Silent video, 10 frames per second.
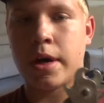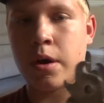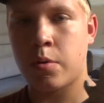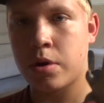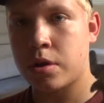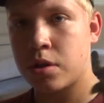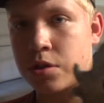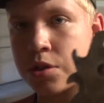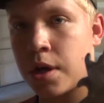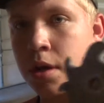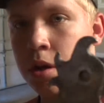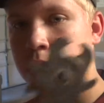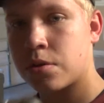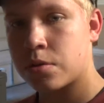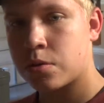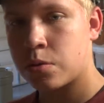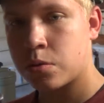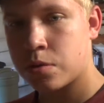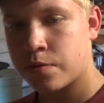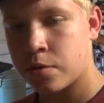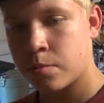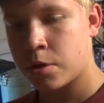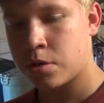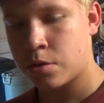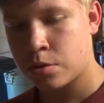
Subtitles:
got one of these J&S hook tools from Minnesota